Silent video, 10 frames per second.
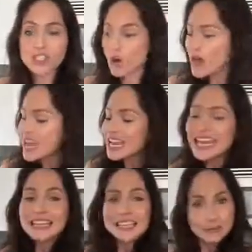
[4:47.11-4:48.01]
So
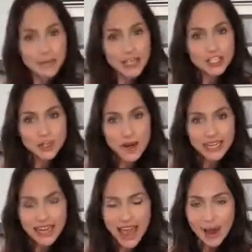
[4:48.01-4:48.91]
in this blender
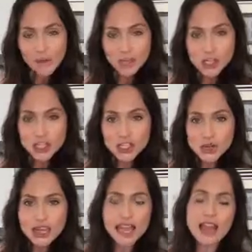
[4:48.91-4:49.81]
right now, if you're just
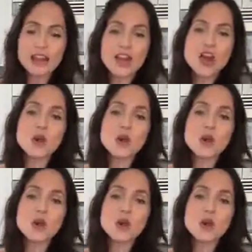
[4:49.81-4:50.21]
tuning in,